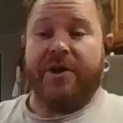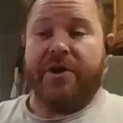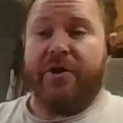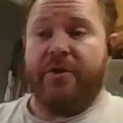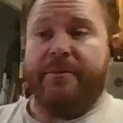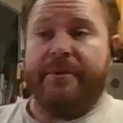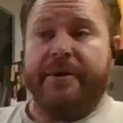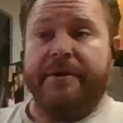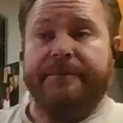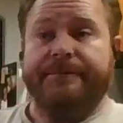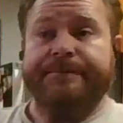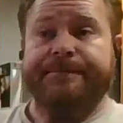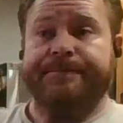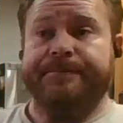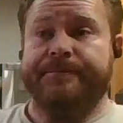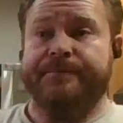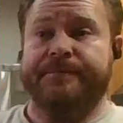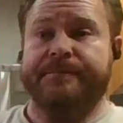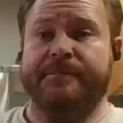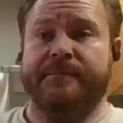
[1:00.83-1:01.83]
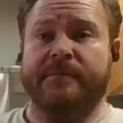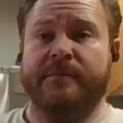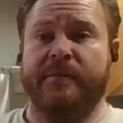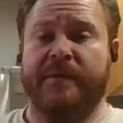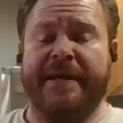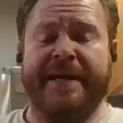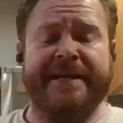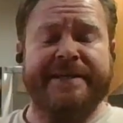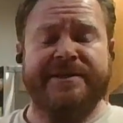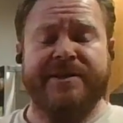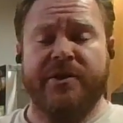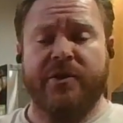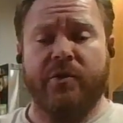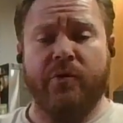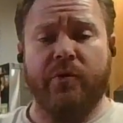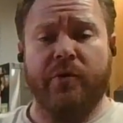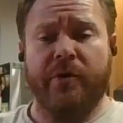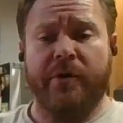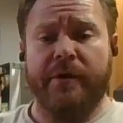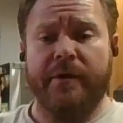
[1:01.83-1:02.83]
adobo, easy to
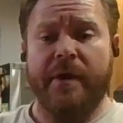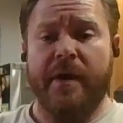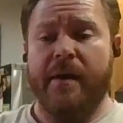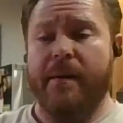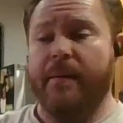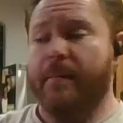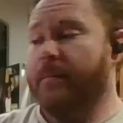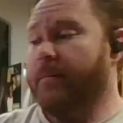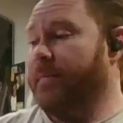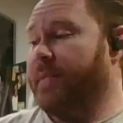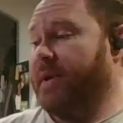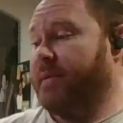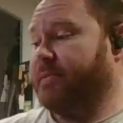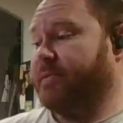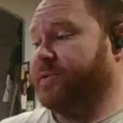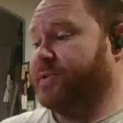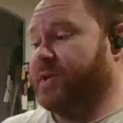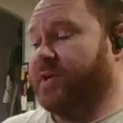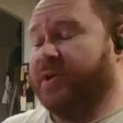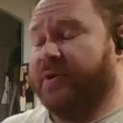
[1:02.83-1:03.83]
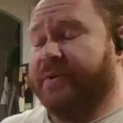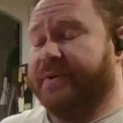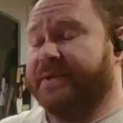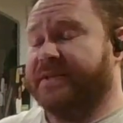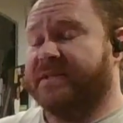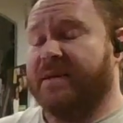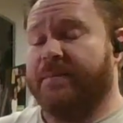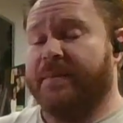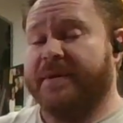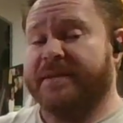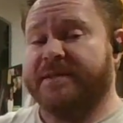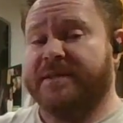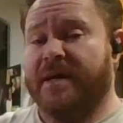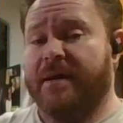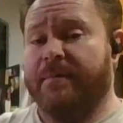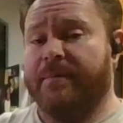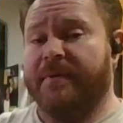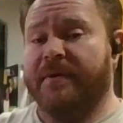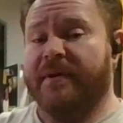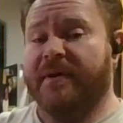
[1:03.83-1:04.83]
Google, but I'm just going to do it step by
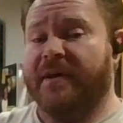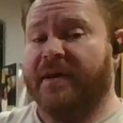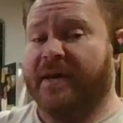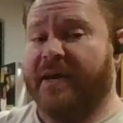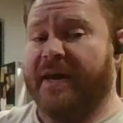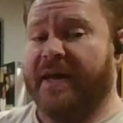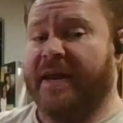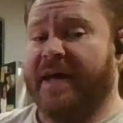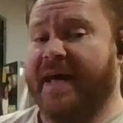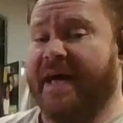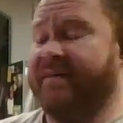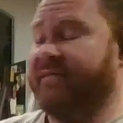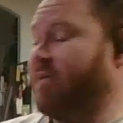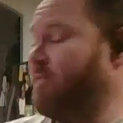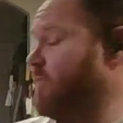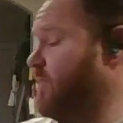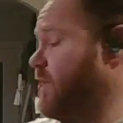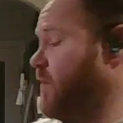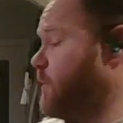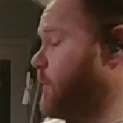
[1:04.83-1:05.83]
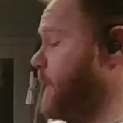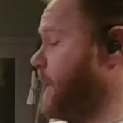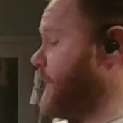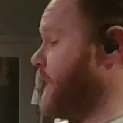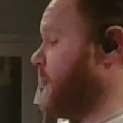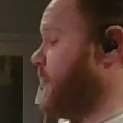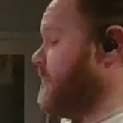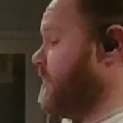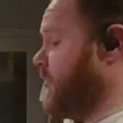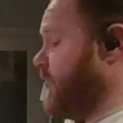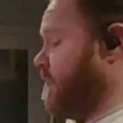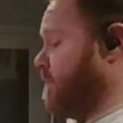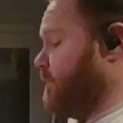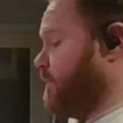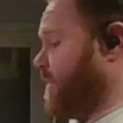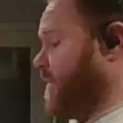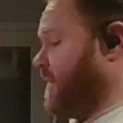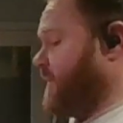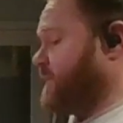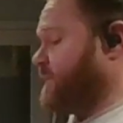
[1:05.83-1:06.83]
step. Again, I have everything ready in
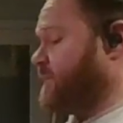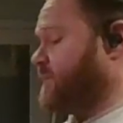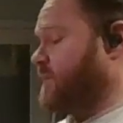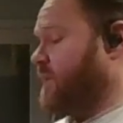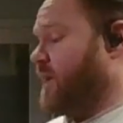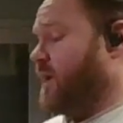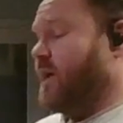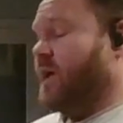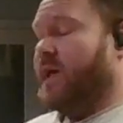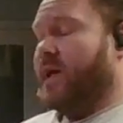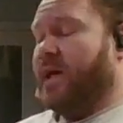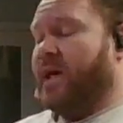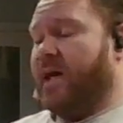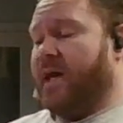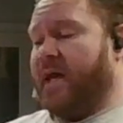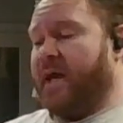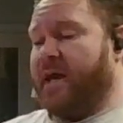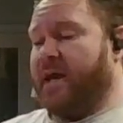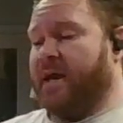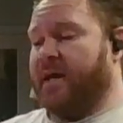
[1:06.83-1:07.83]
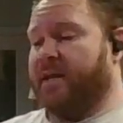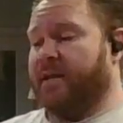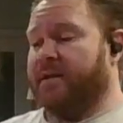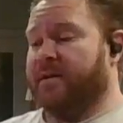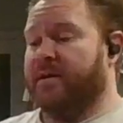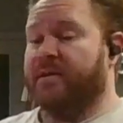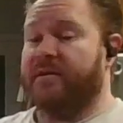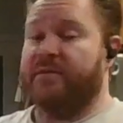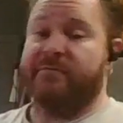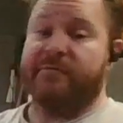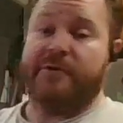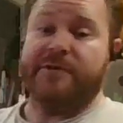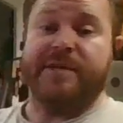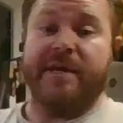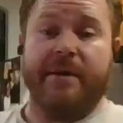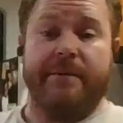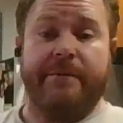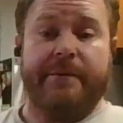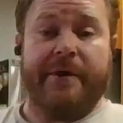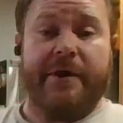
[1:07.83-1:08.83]
place. And the first
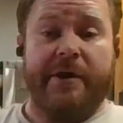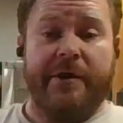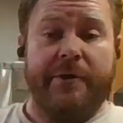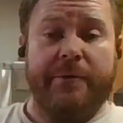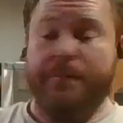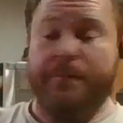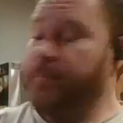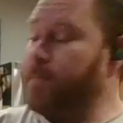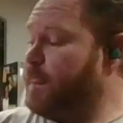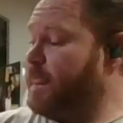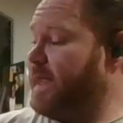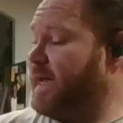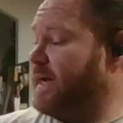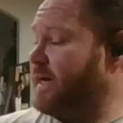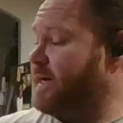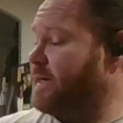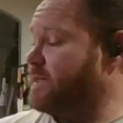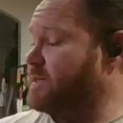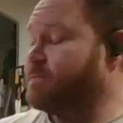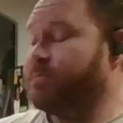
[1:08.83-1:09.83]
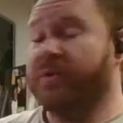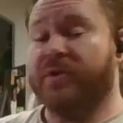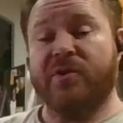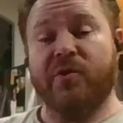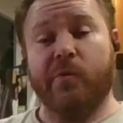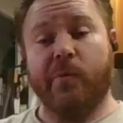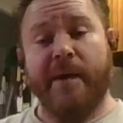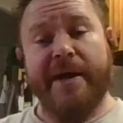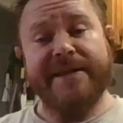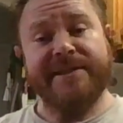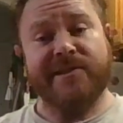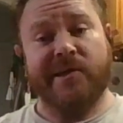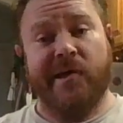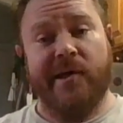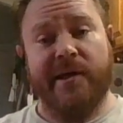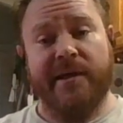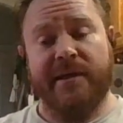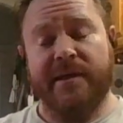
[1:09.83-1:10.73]
thing I'm going to do is put the rice on.